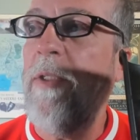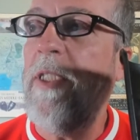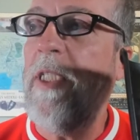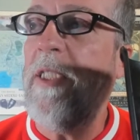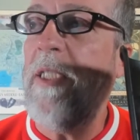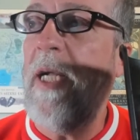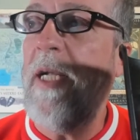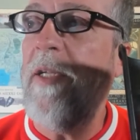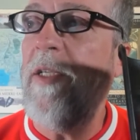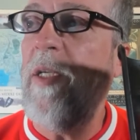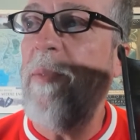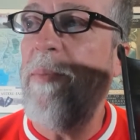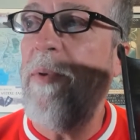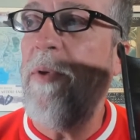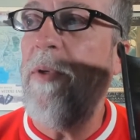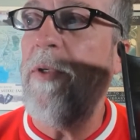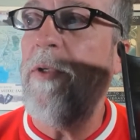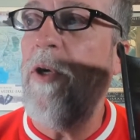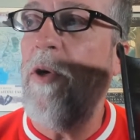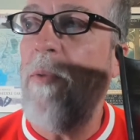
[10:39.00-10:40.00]
decided to
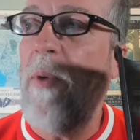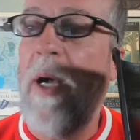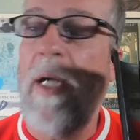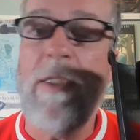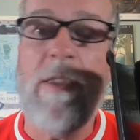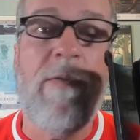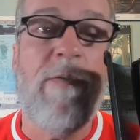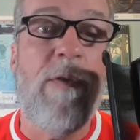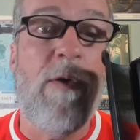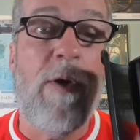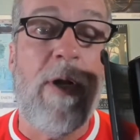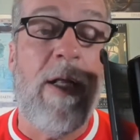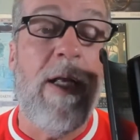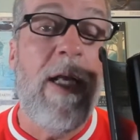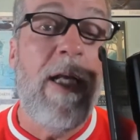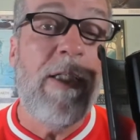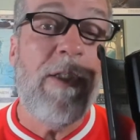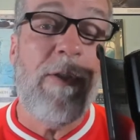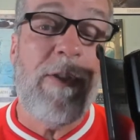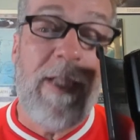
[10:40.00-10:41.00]
burn Qurans in Florida.
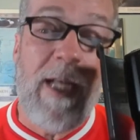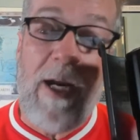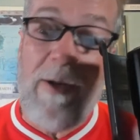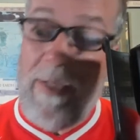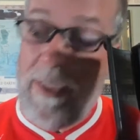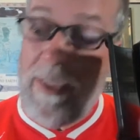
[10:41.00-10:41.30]
So Terry